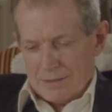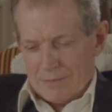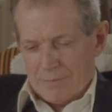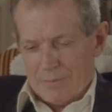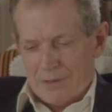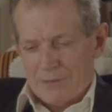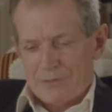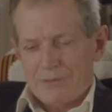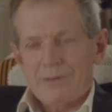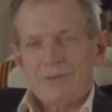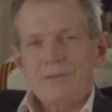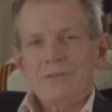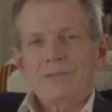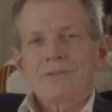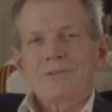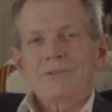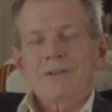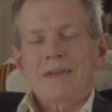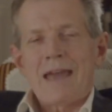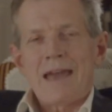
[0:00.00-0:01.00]

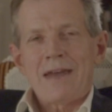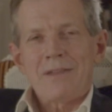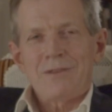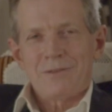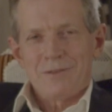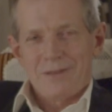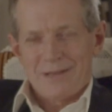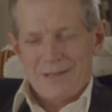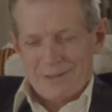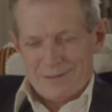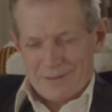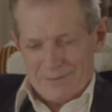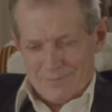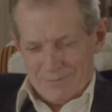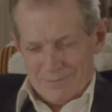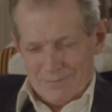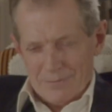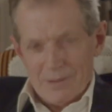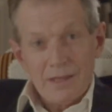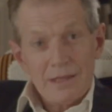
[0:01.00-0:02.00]
Mrs. Catherick,
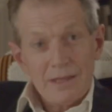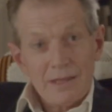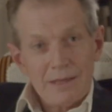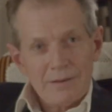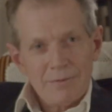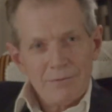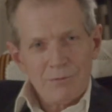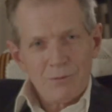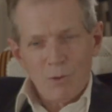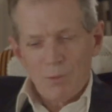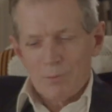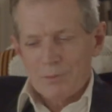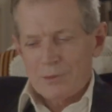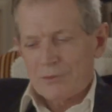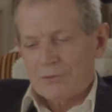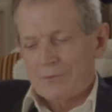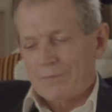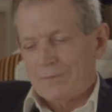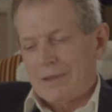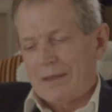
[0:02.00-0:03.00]
he informed
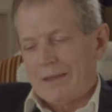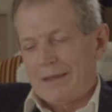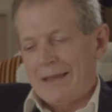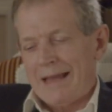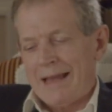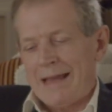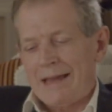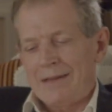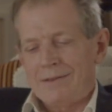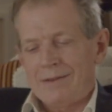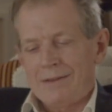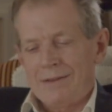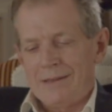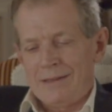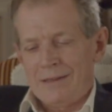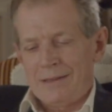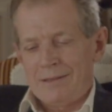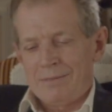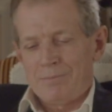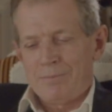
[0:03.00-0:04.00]
us, had
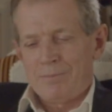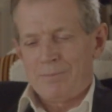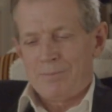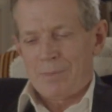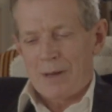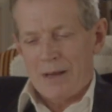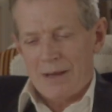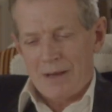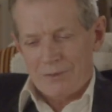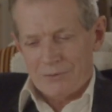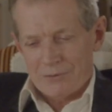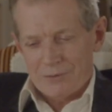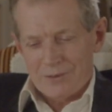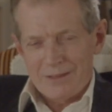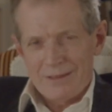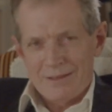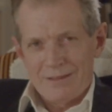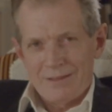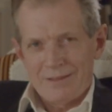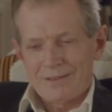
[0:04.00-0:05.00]
in past
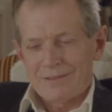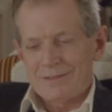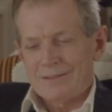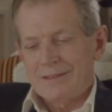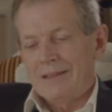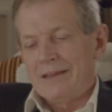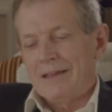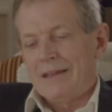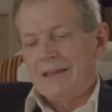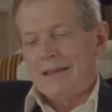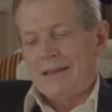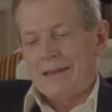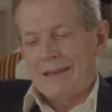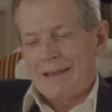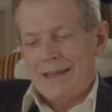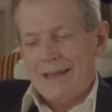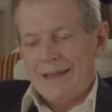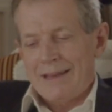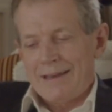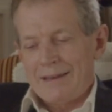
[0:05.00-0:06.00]
years
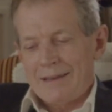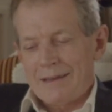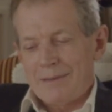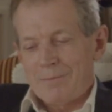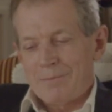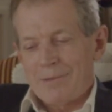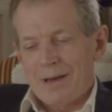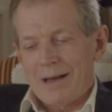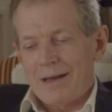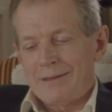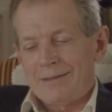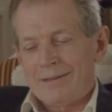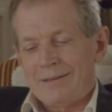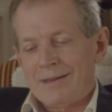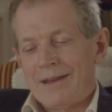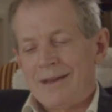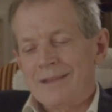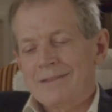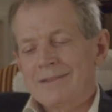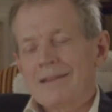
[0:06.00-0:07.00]
laid him
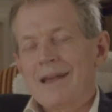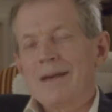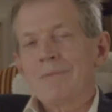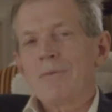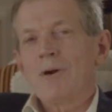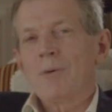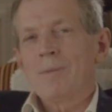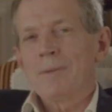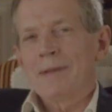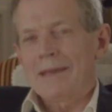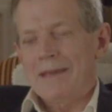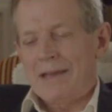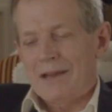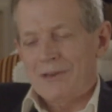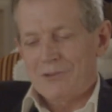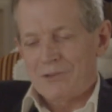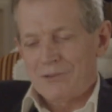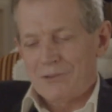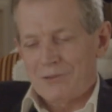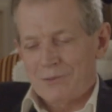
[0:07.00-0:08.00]
under some
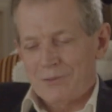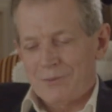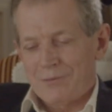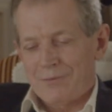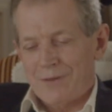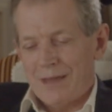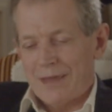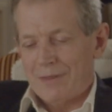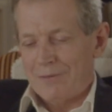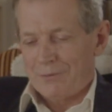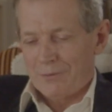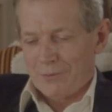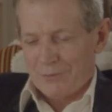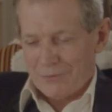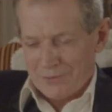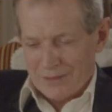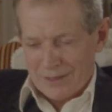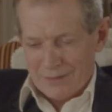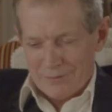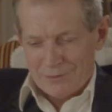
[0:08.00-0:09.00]
obligations for faithful
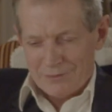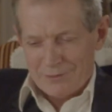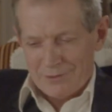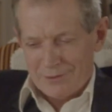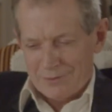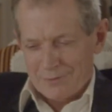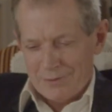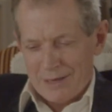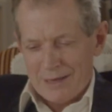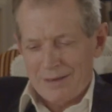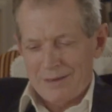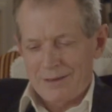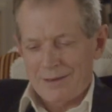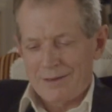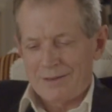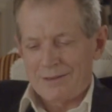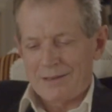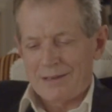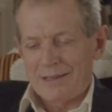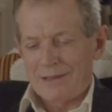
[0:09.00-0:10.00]
services
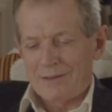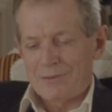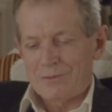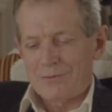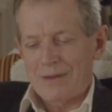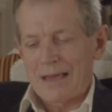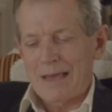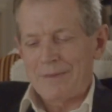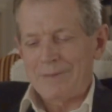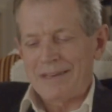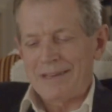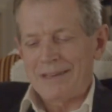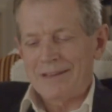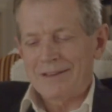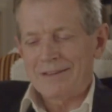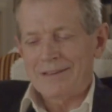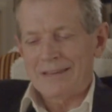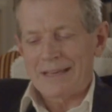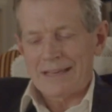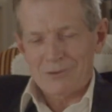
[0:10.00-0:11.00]
rendered to his family
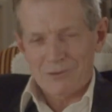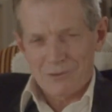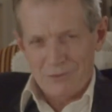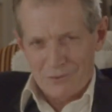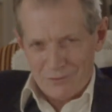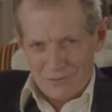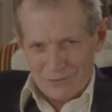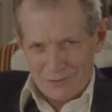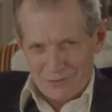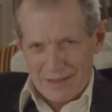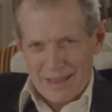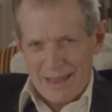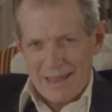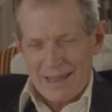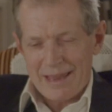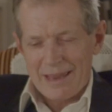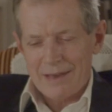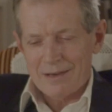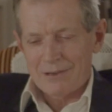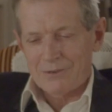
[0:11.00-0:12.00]
connections
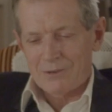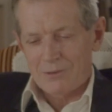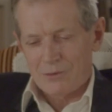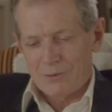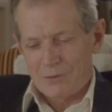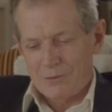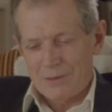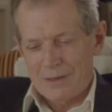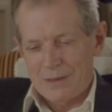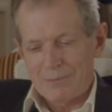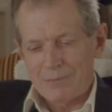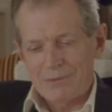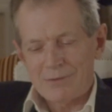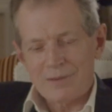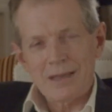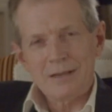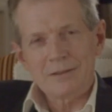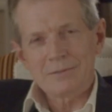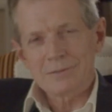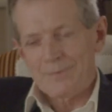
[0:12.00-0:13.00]
and to
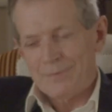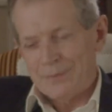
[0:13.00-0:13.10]
himself.